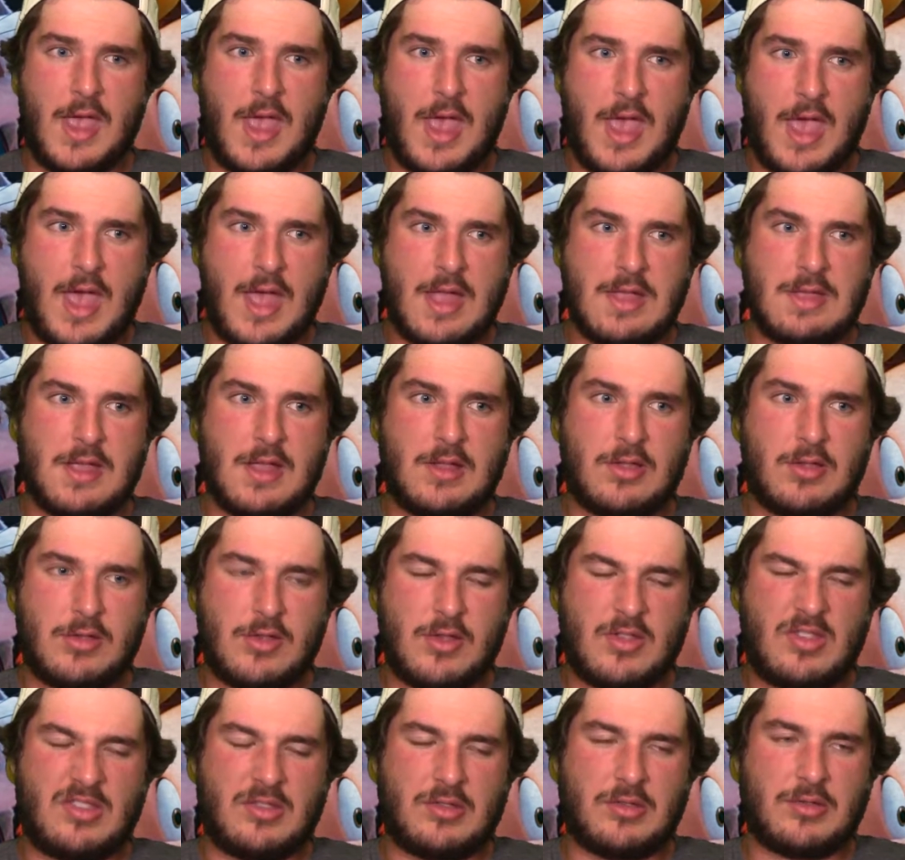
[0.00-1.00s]
And it's
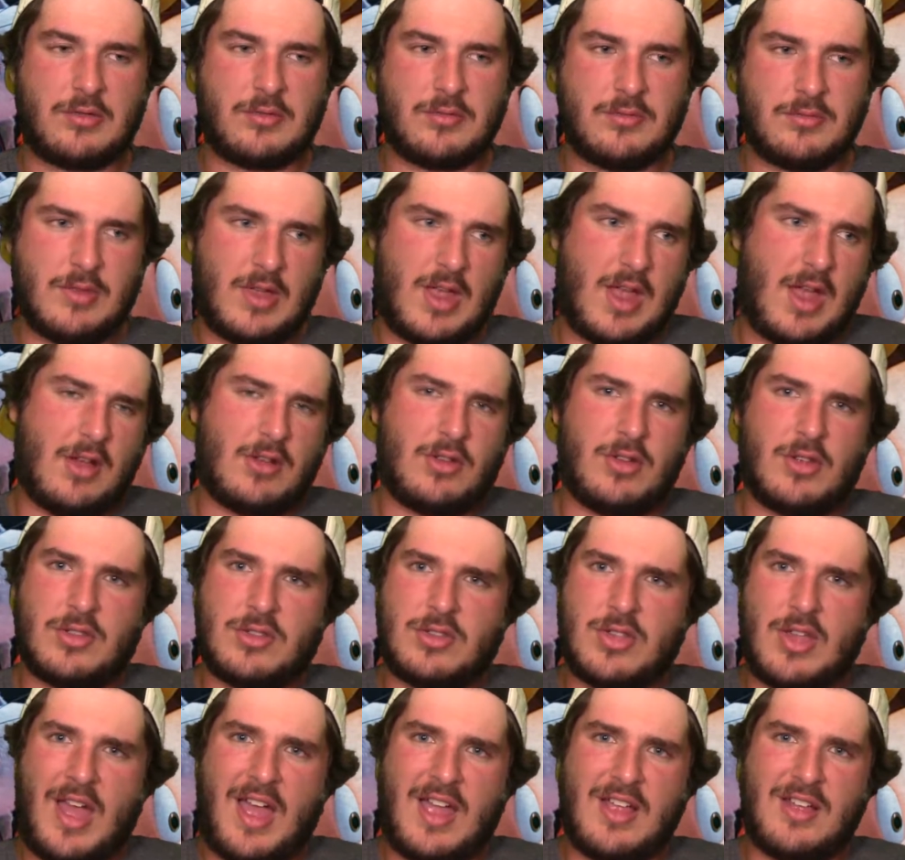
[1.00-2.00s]
just, I
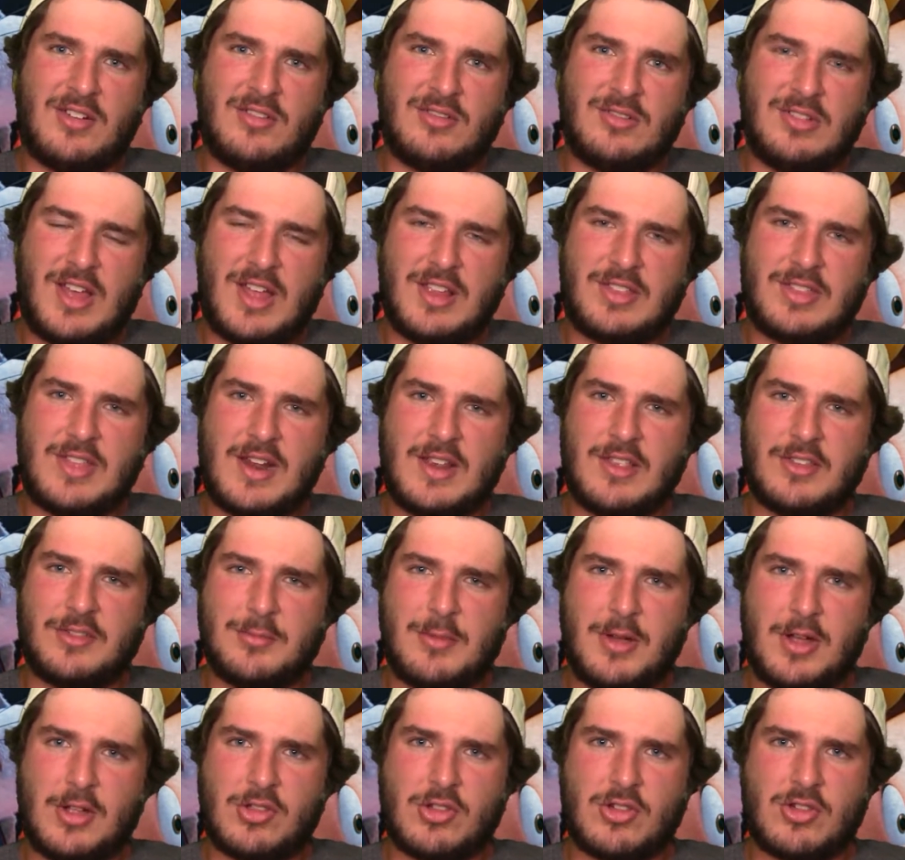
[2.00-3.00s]
don't know, I don't like that as
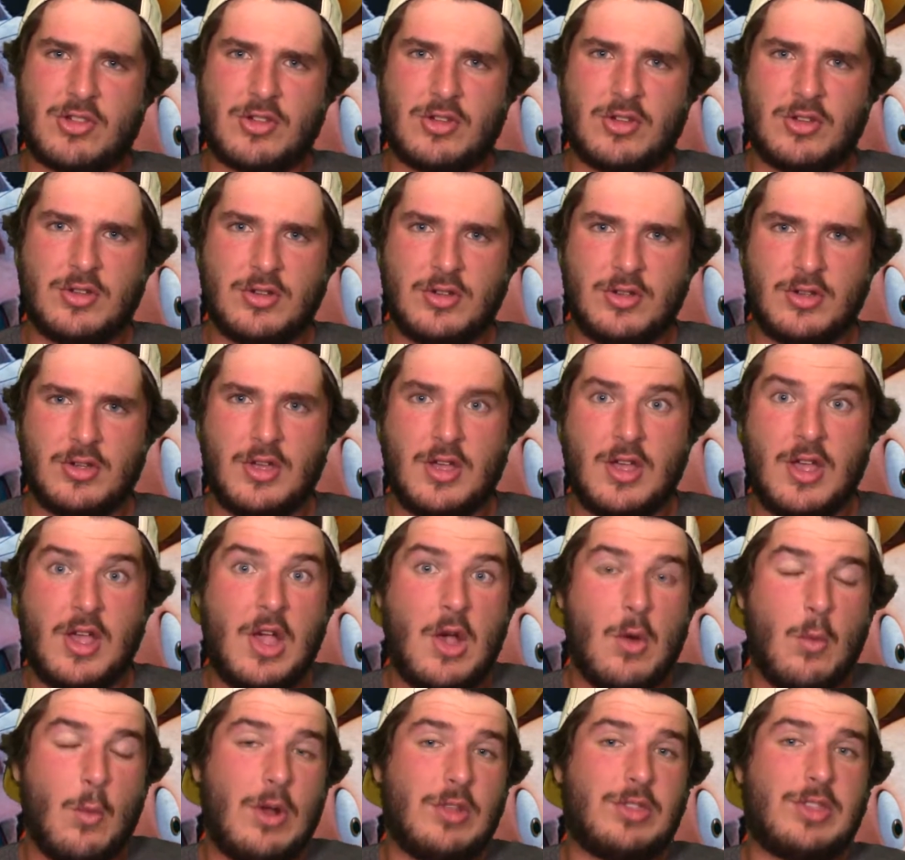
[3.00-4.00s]
much.
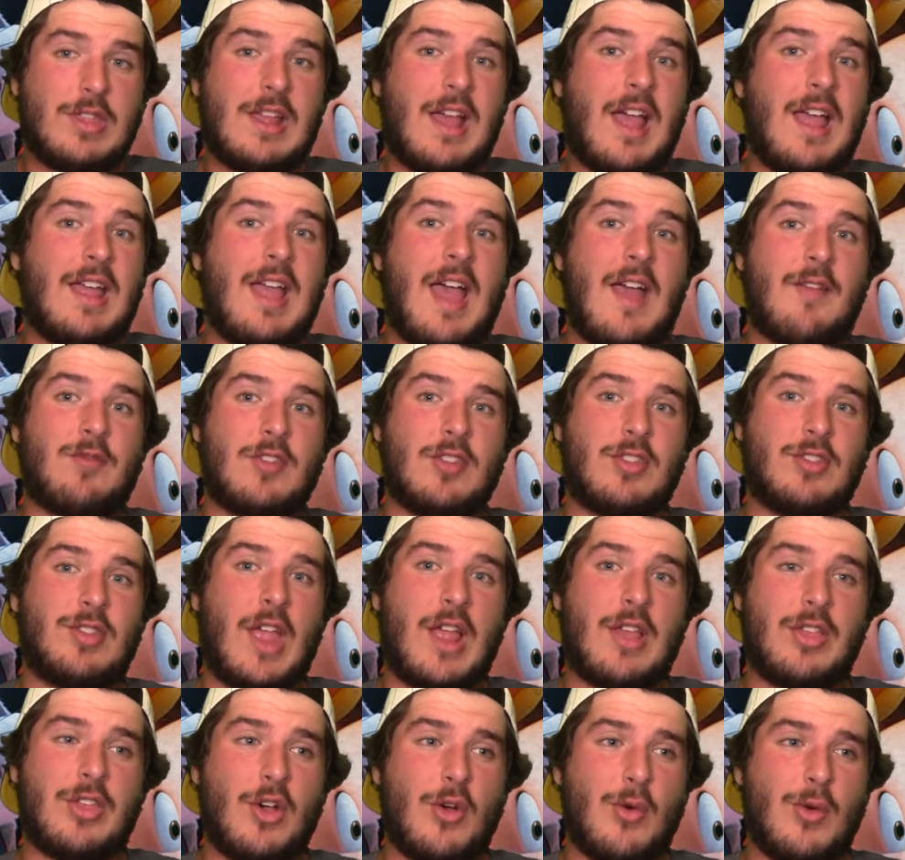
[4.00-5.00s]
One thing I have to
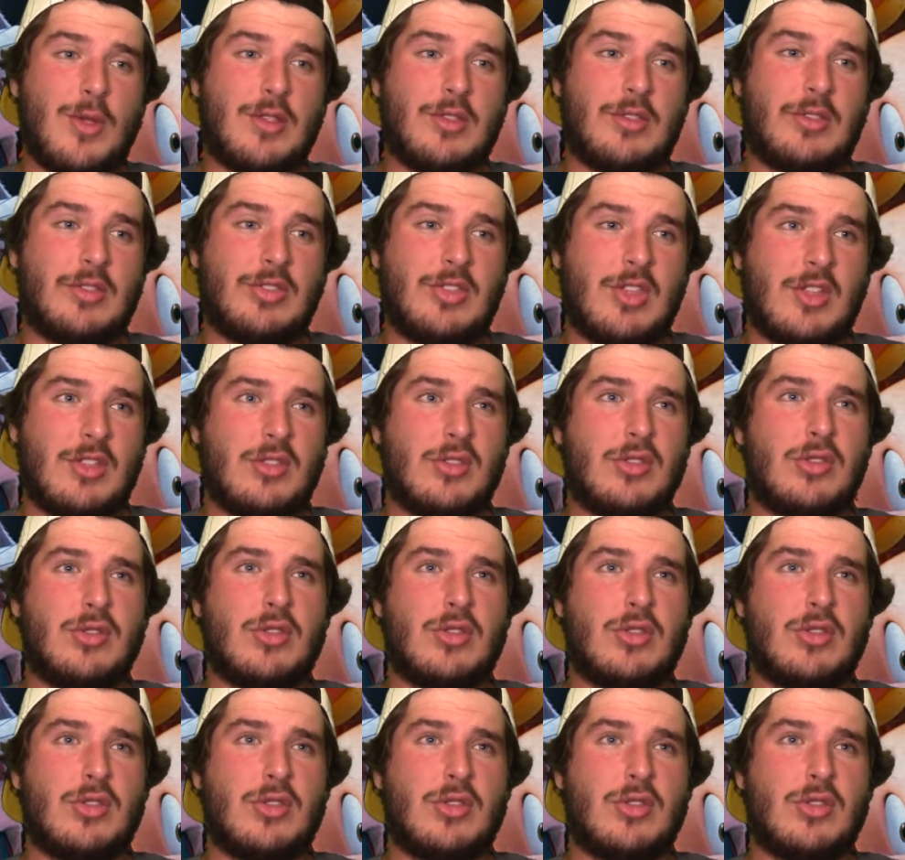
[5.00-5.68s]
say, though, is the